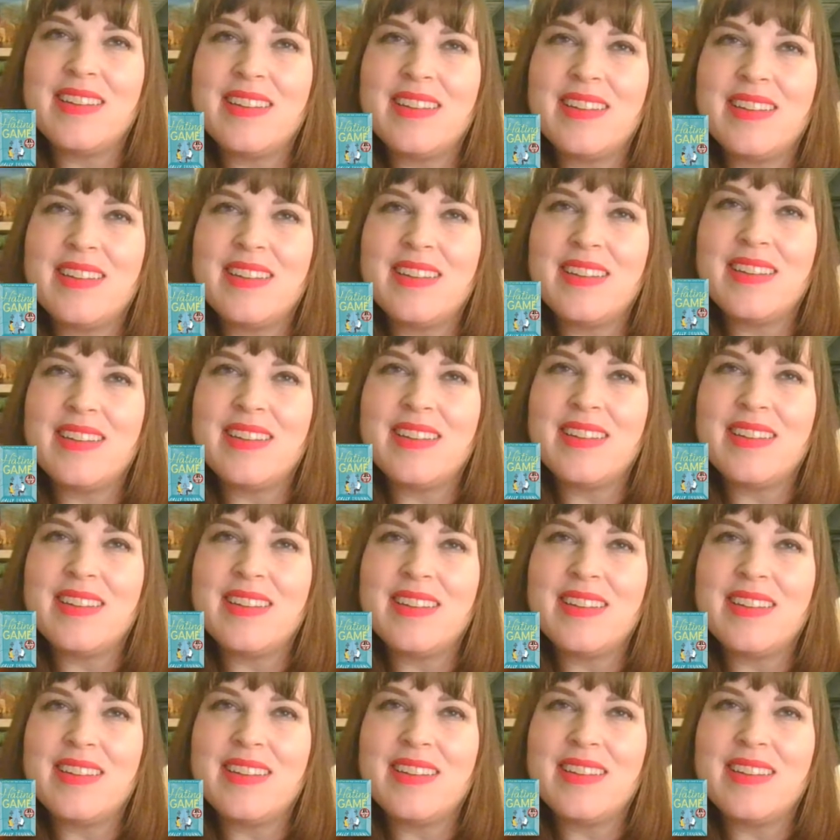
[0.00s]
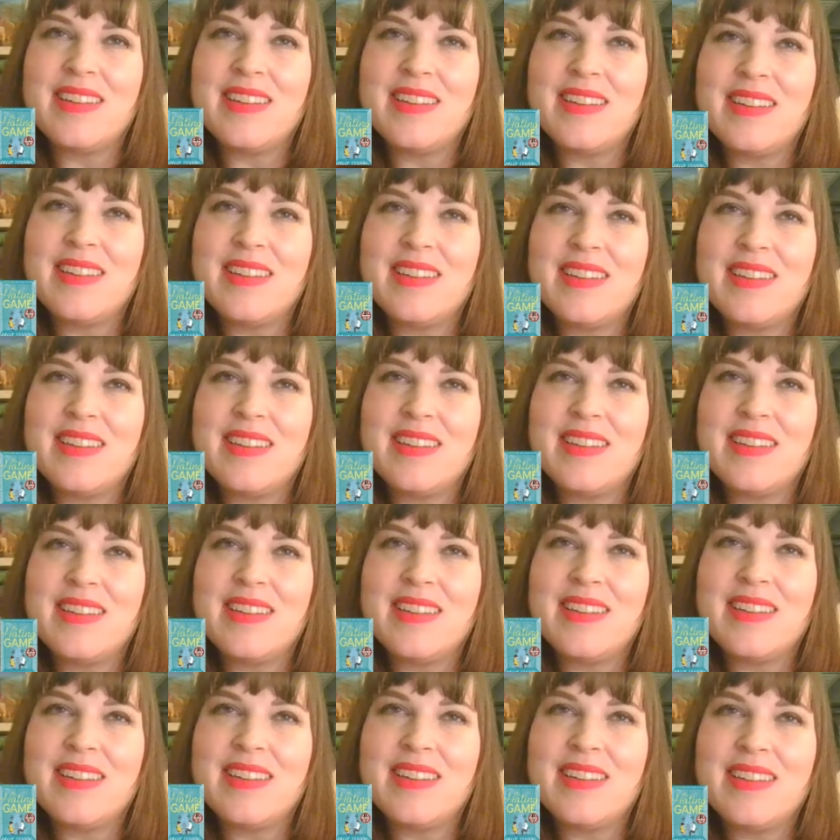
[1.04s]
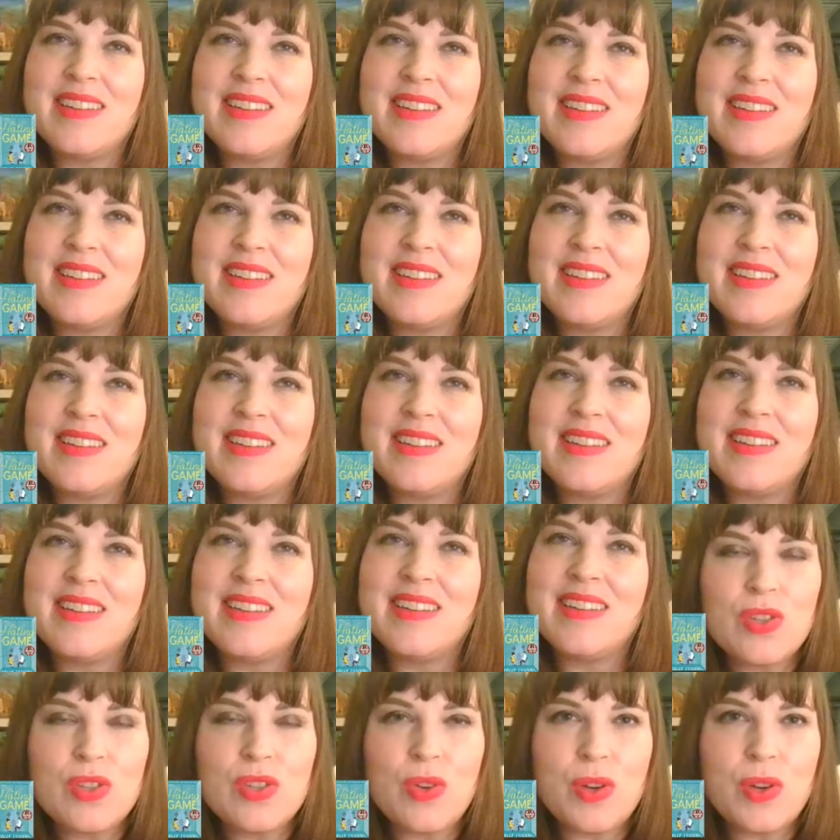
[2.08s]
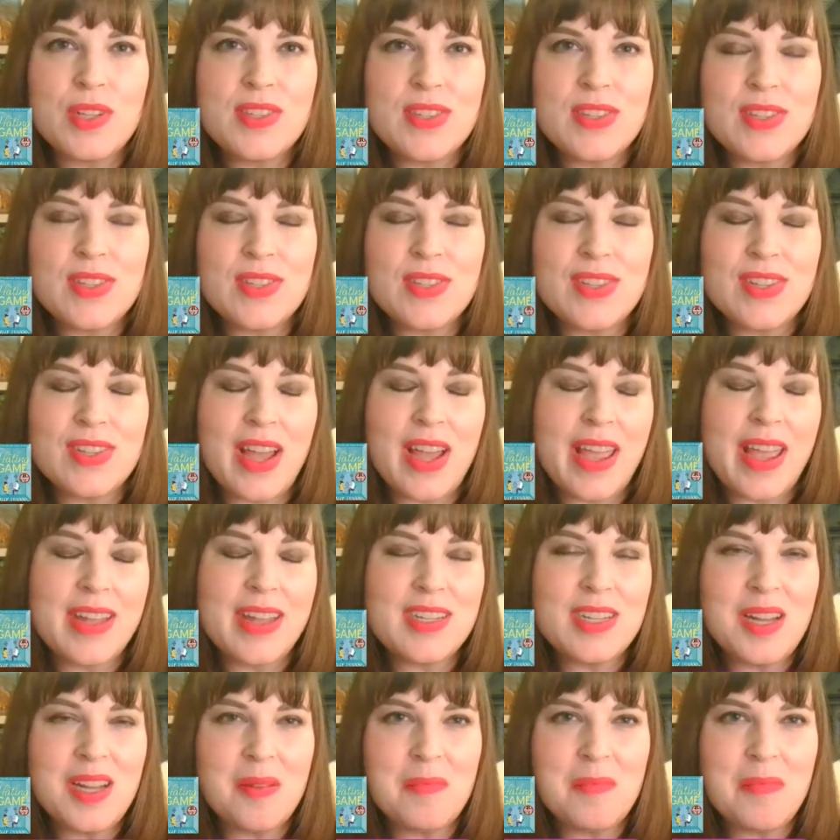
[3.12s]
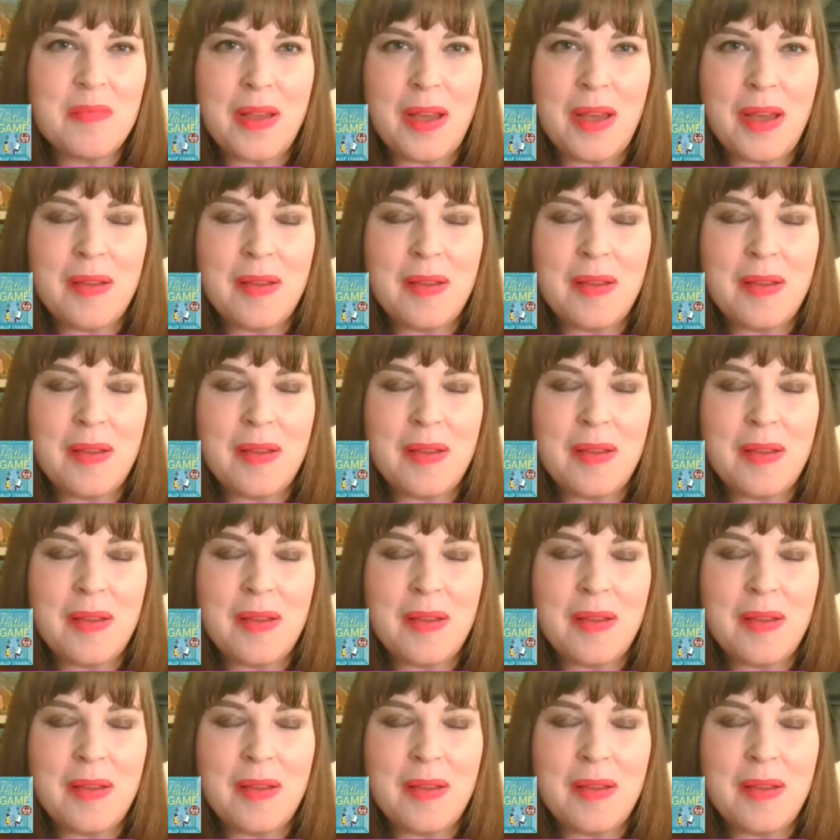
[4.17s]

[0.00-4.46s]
think I spent an awful lot of time researching tortoises, and I ended up